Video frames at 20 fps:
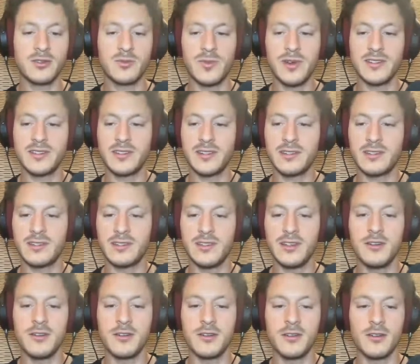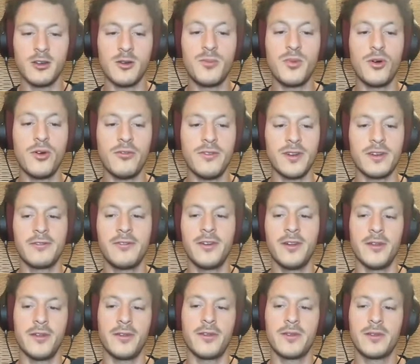basically a perfect
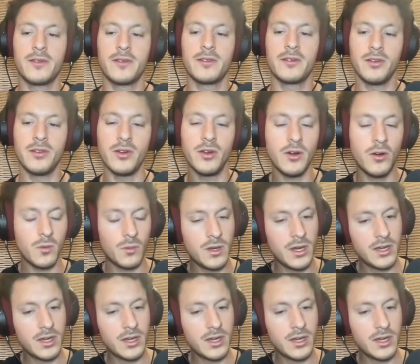fifth, you know?